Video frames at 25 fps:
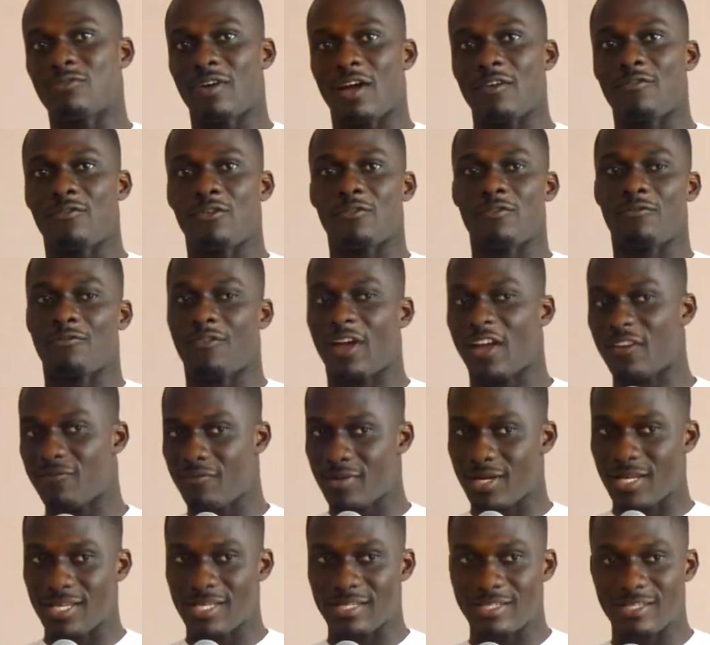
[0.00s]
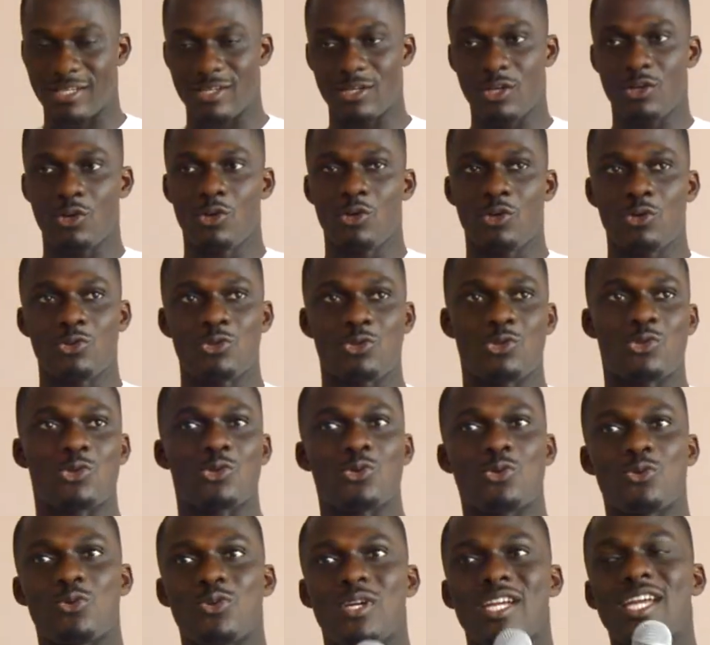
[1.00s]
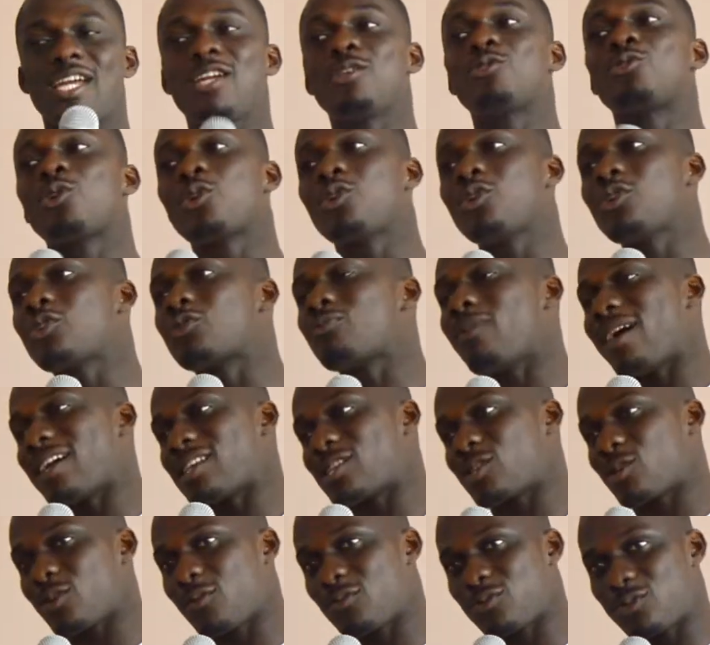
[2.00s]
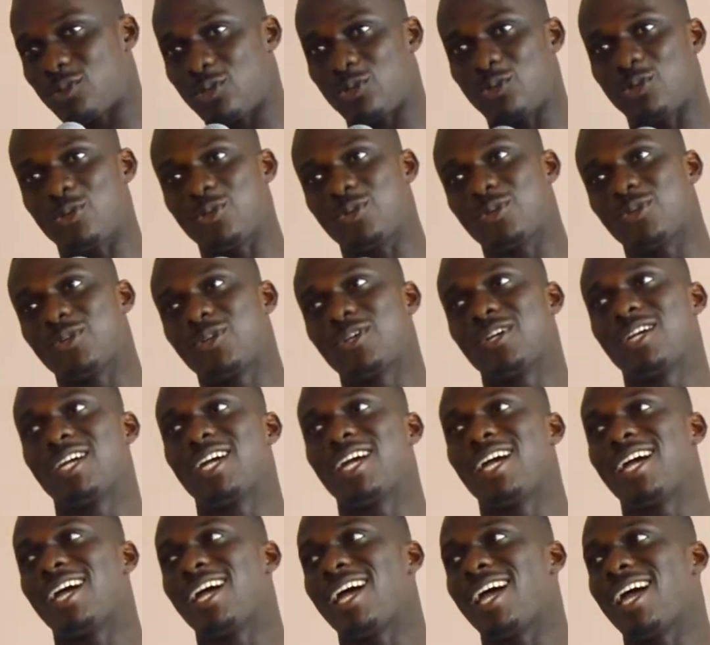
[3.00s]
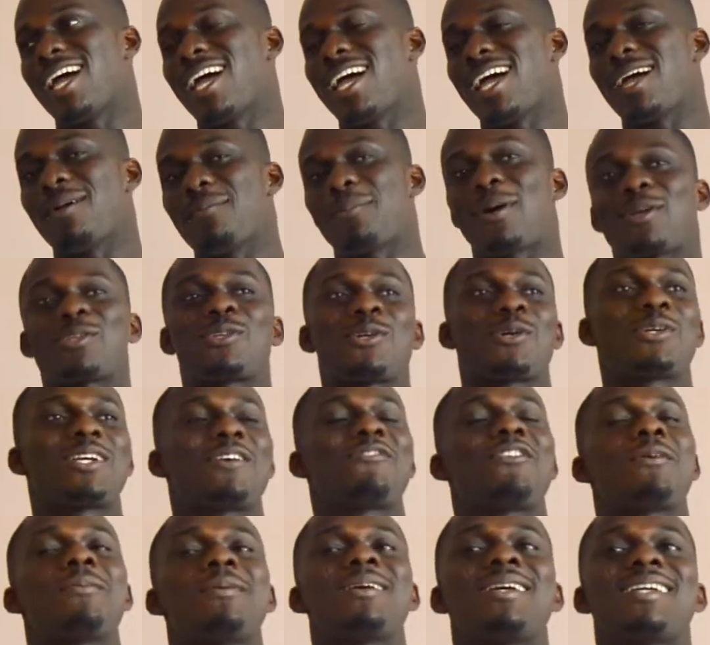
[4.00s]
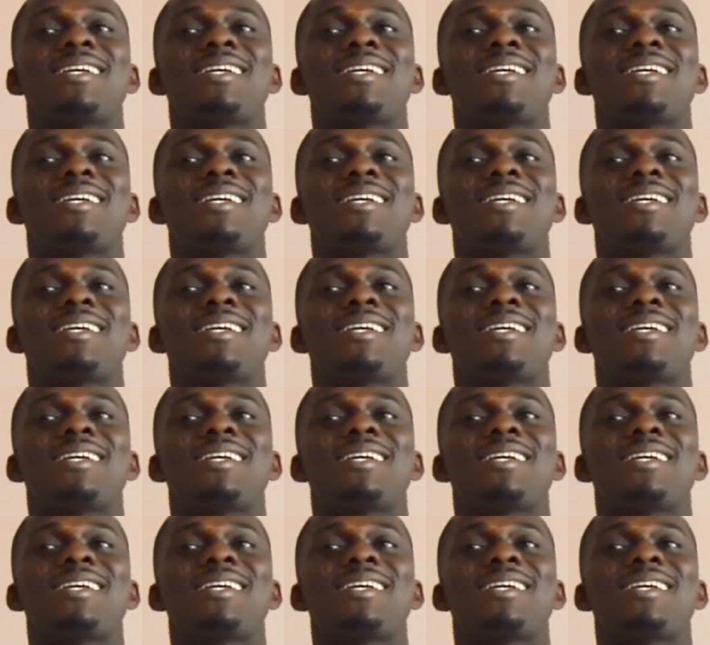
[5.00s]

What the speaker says: 5 minutes to introduce myself to you. Bachelor of the